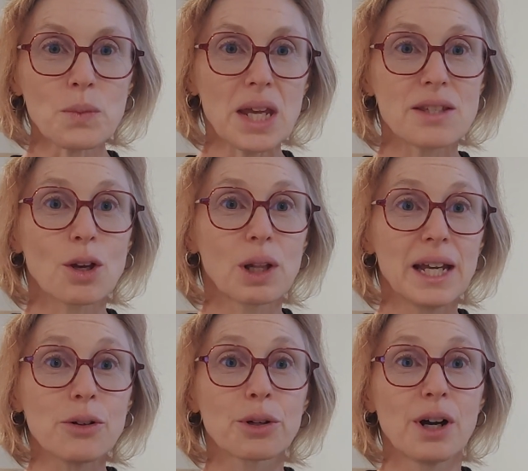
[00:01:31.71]
And so
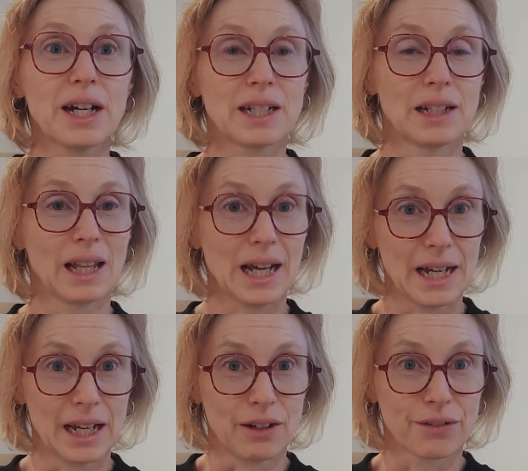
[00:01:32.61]
later on in
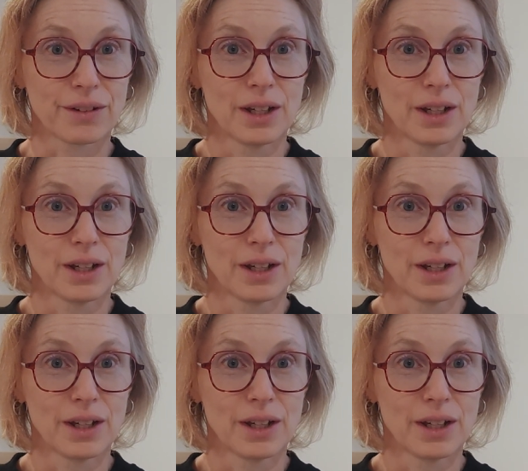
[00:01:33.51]
life,